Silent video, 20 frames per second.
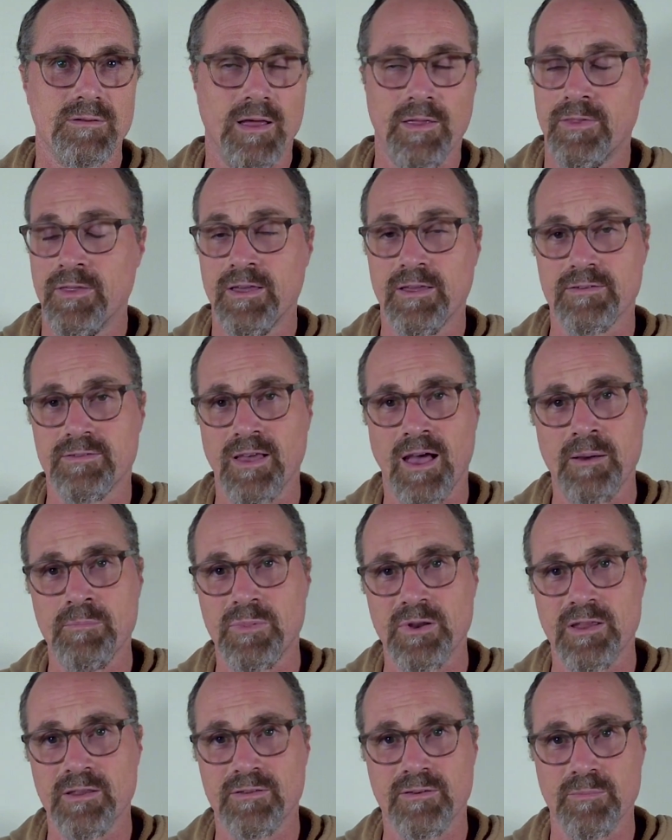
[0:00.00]
I think it's
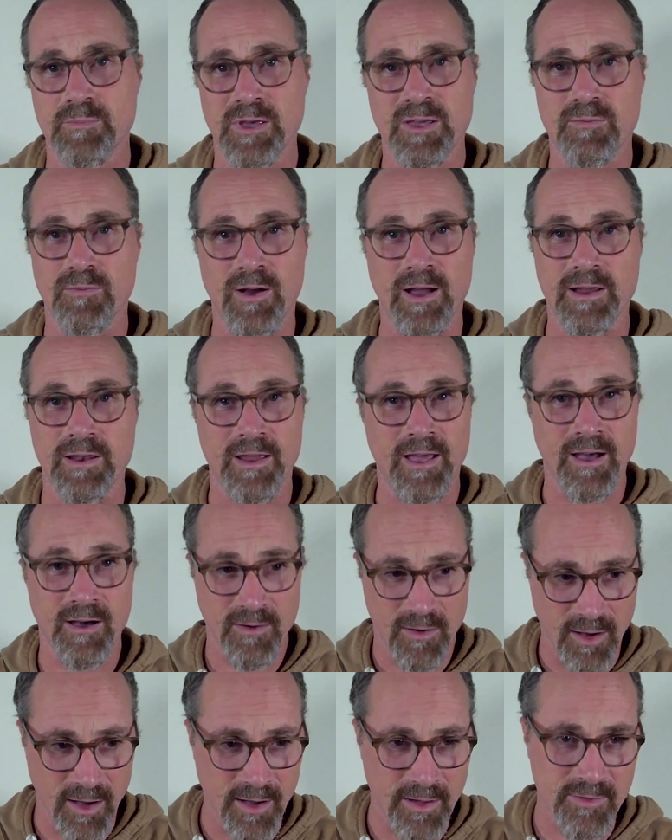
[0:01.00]
happening to me right
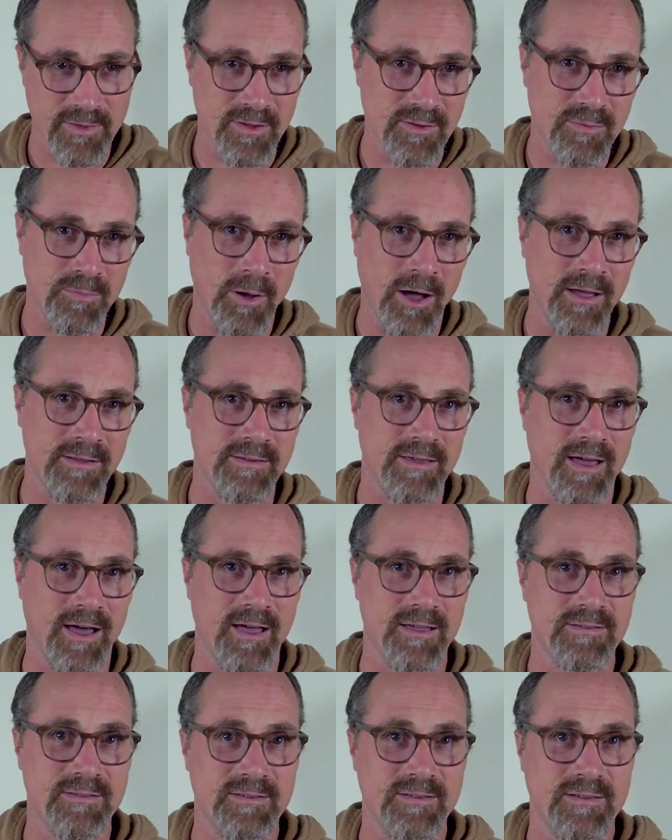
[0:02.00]
now on this
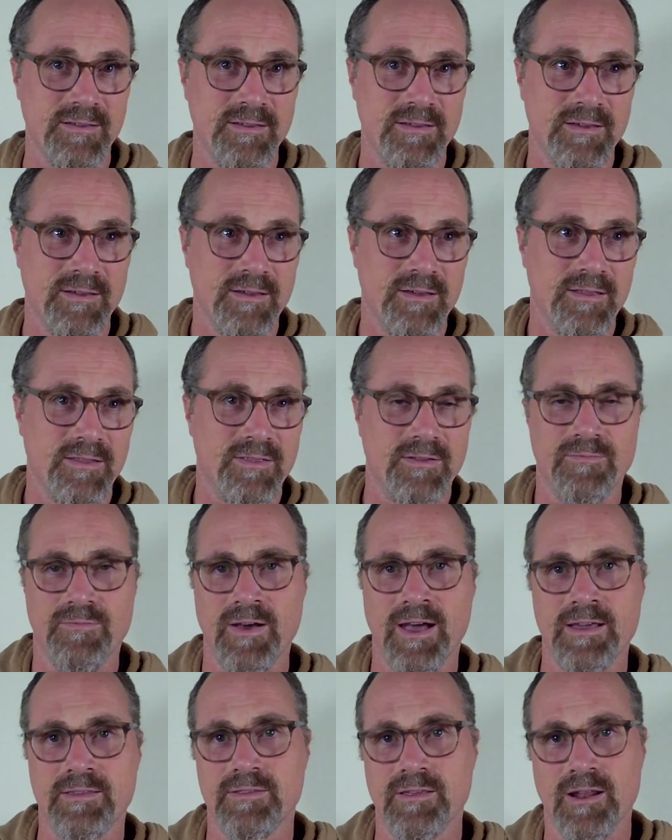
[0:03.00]
podcast. The
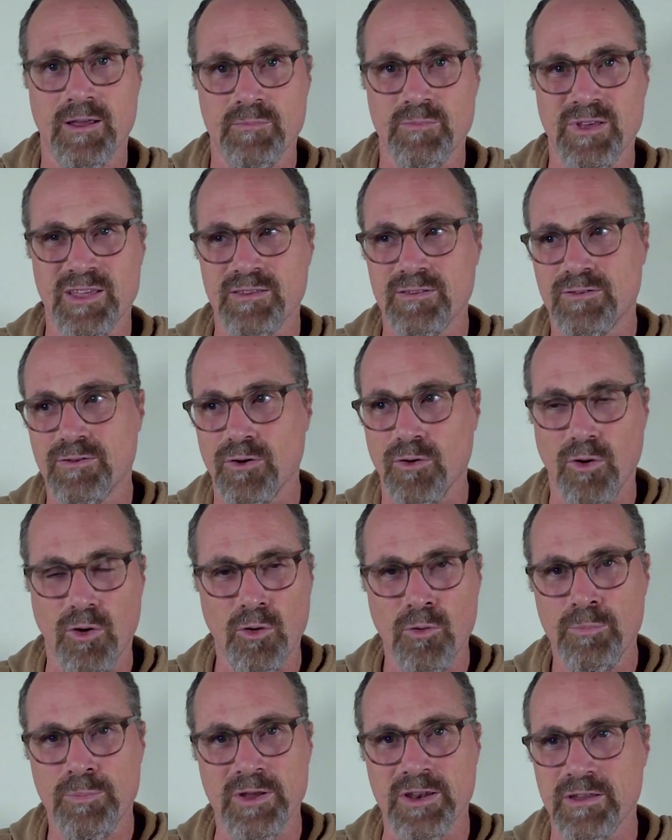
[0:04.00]
fact that I'm being so
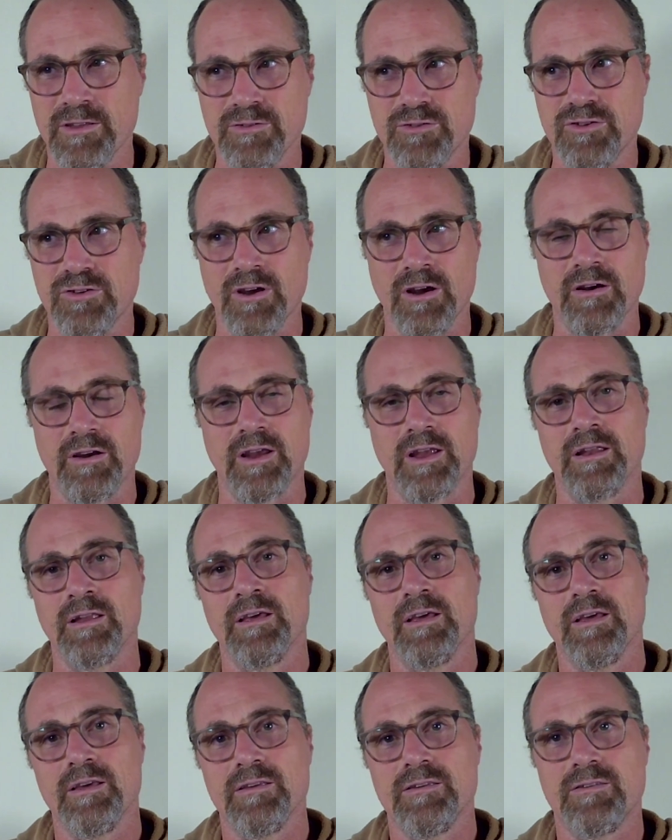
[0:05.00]
open and sharing
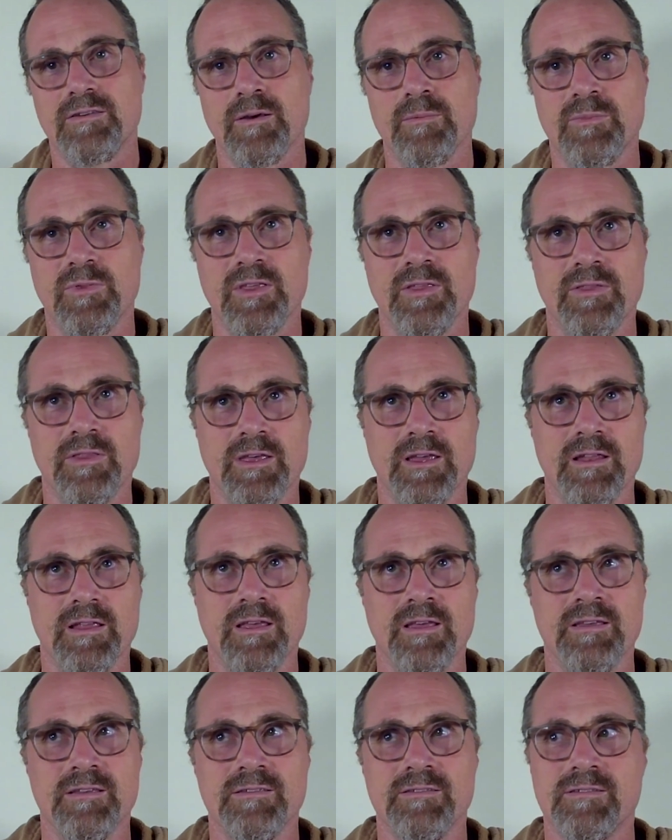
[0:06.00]
something that
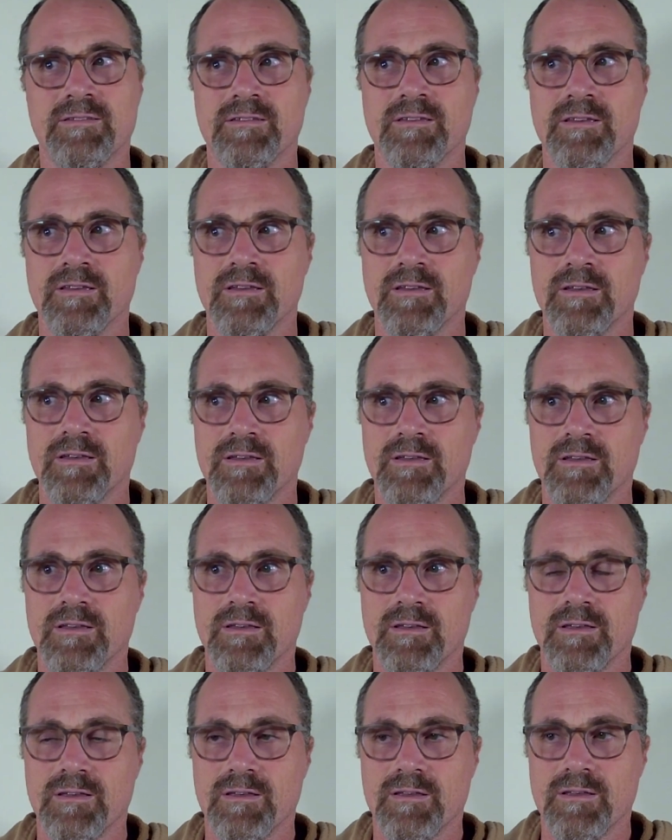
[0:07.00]
is
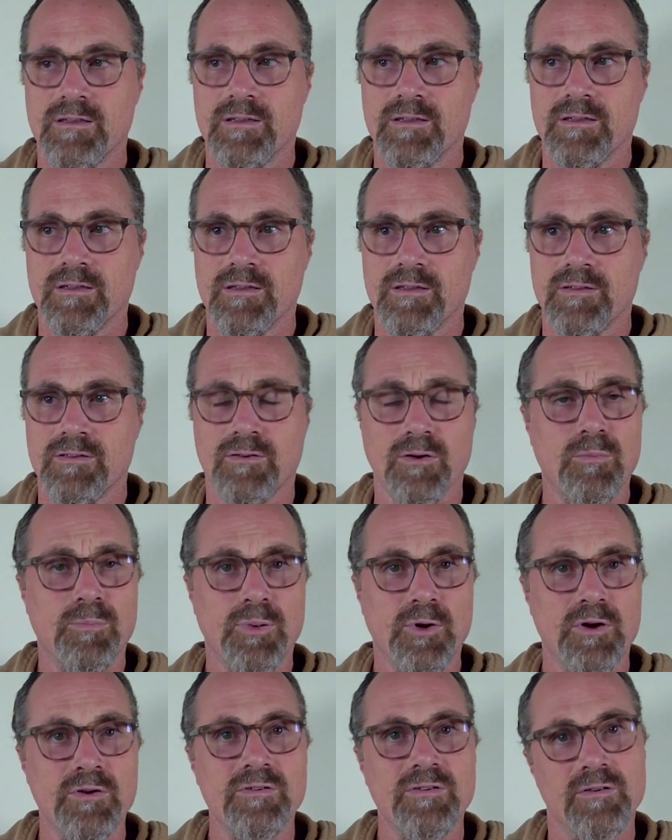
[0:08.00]
so
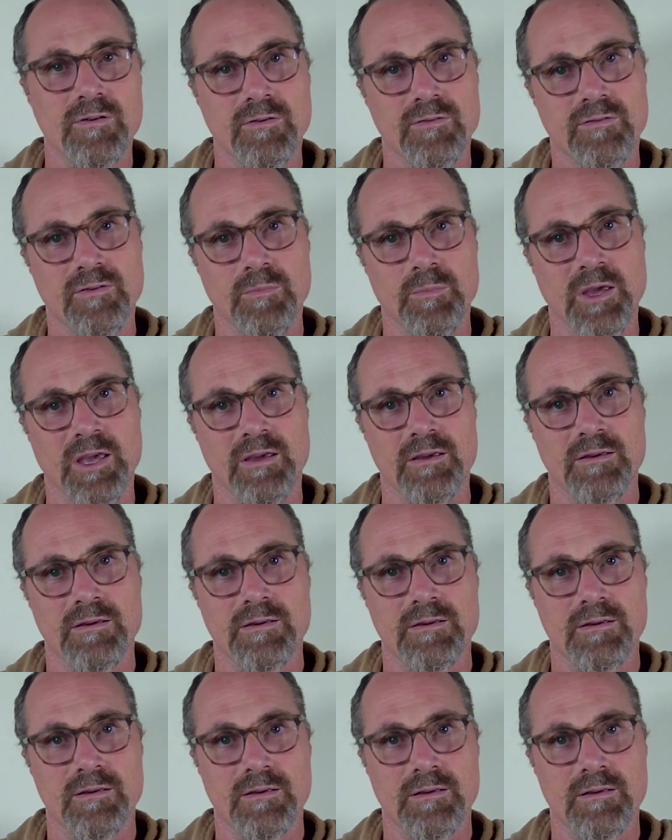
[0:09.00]
personal to me.